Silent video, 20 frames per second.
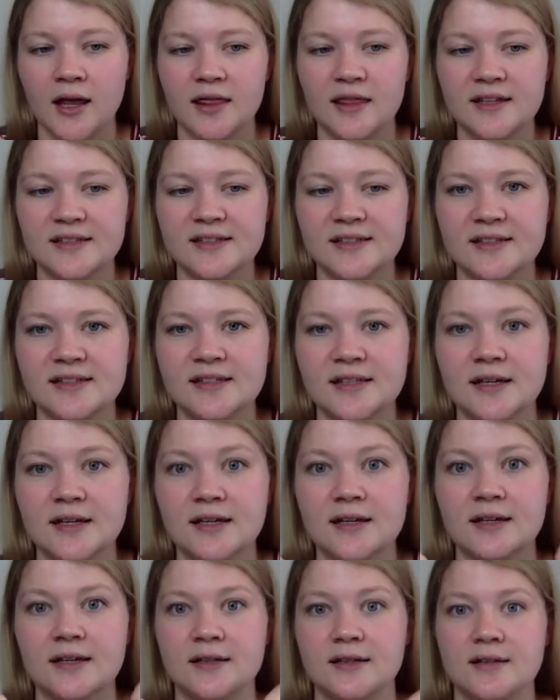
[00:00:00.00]
This is
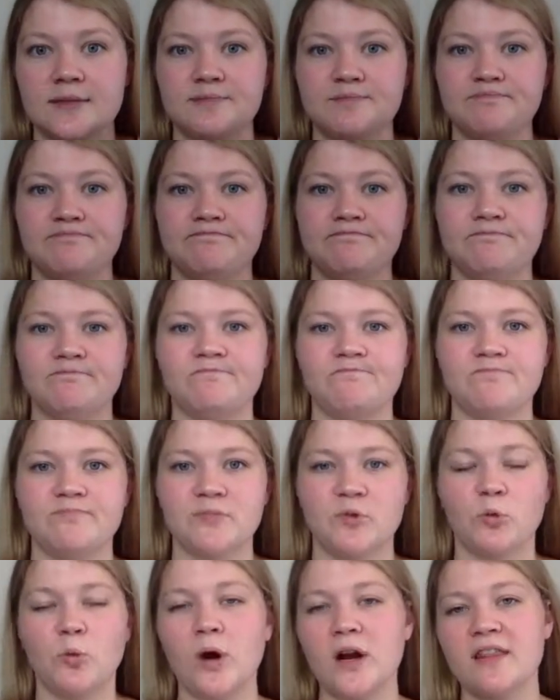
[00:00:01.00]
the
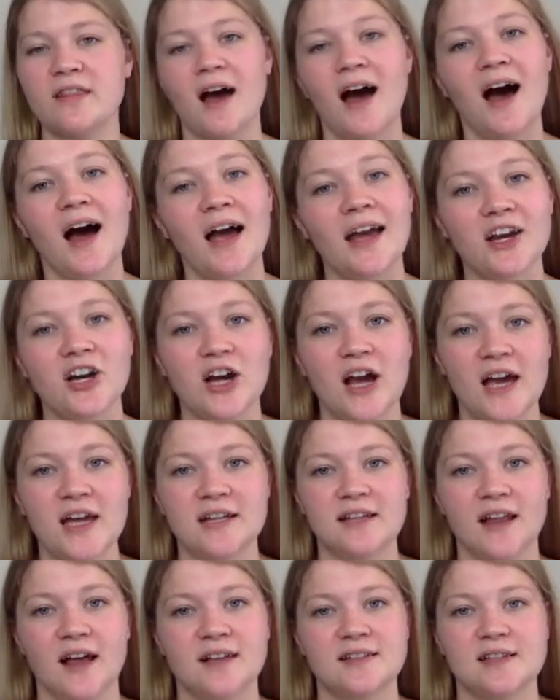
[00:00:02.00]
one of the higher
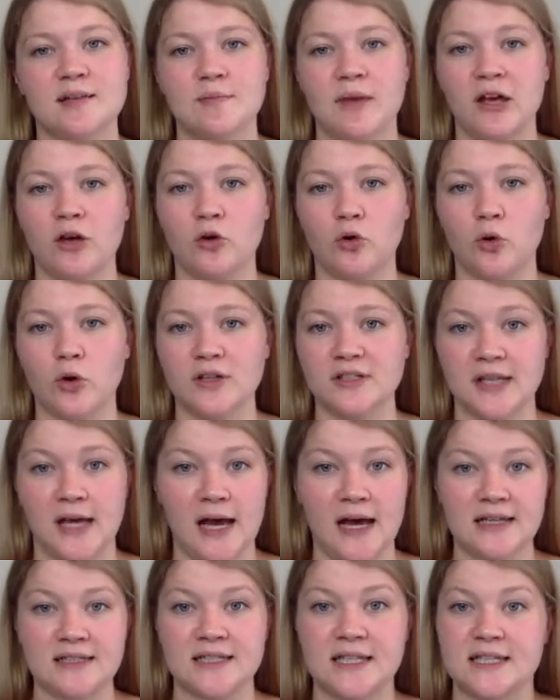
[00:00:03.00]
end lines that Michael Kors
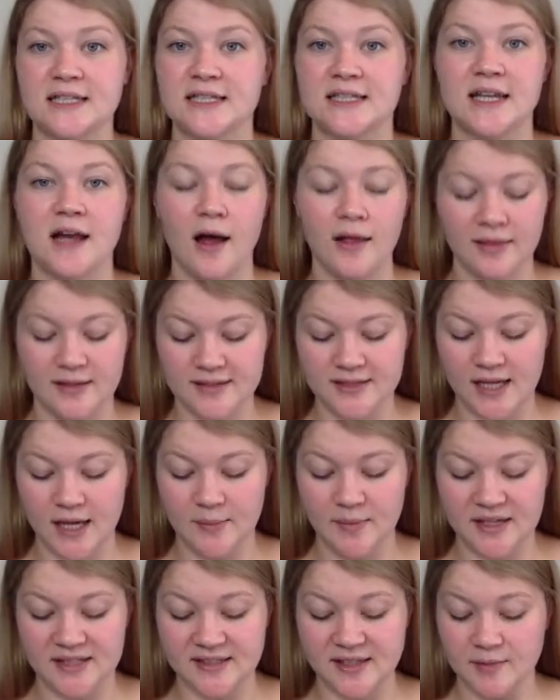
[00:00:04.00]
has. This is not the
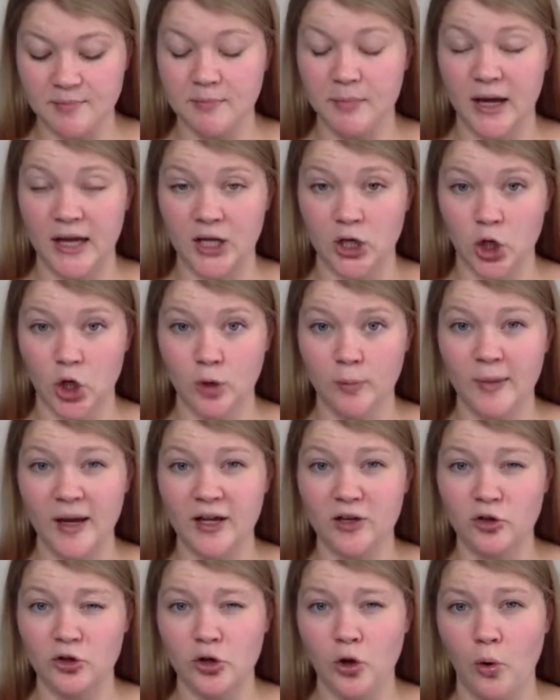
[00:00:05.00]
same as the Michael
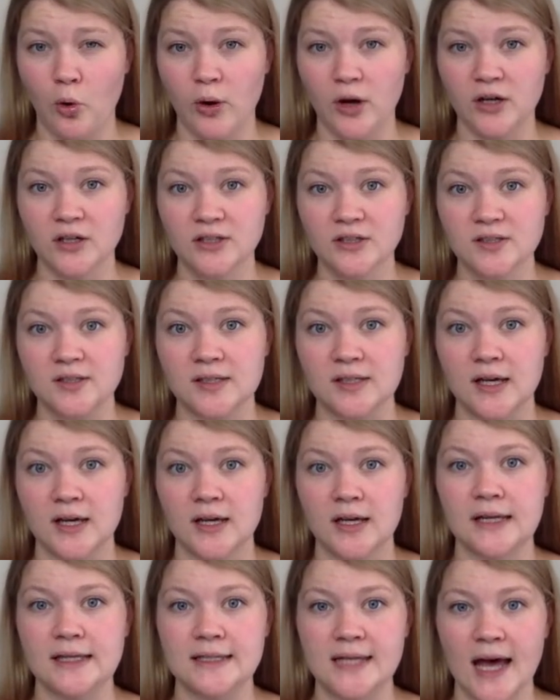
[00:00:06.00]
Michael Kors
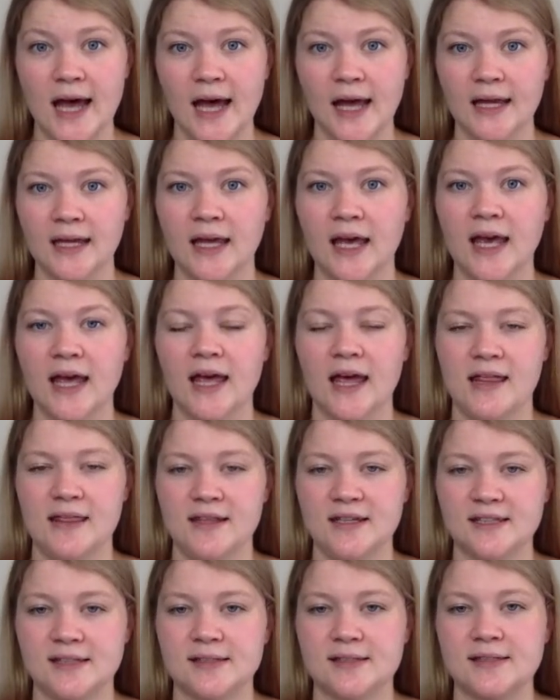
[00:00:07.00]
tag, and
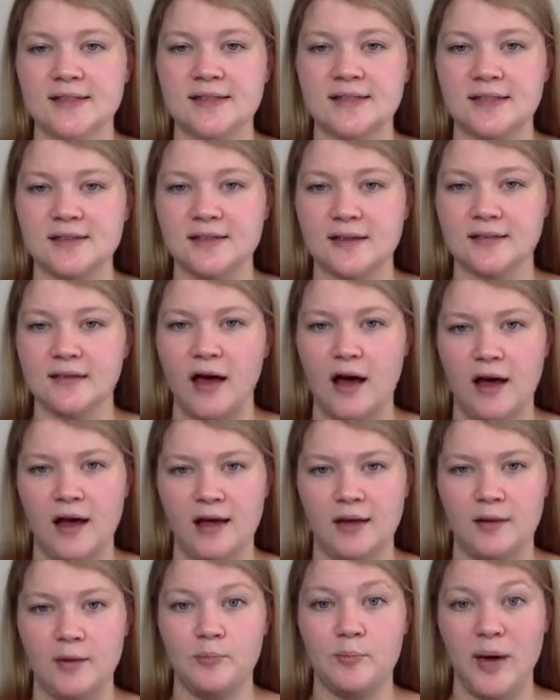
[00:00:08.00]
this does a lot
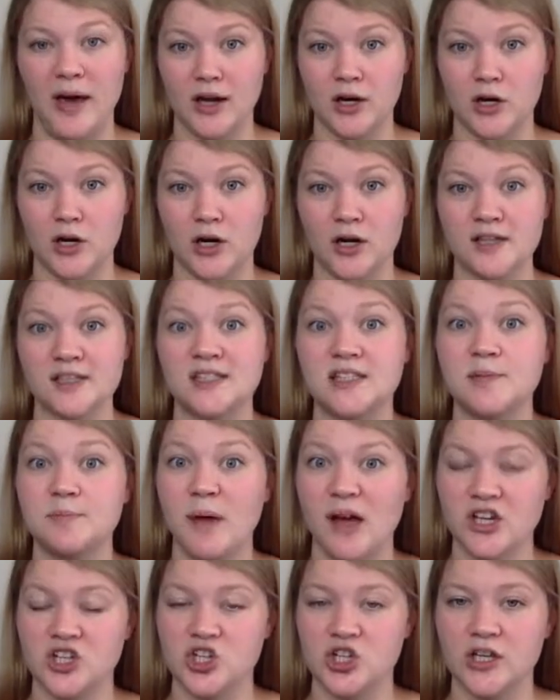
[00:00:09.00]
better,
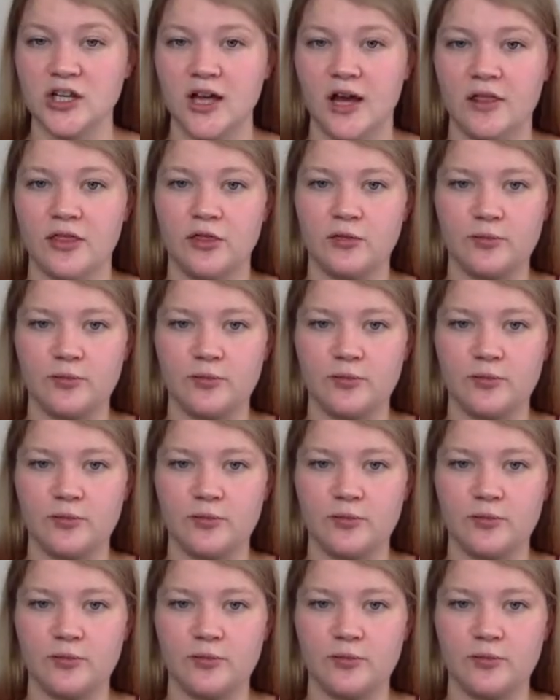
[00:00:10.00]
especially on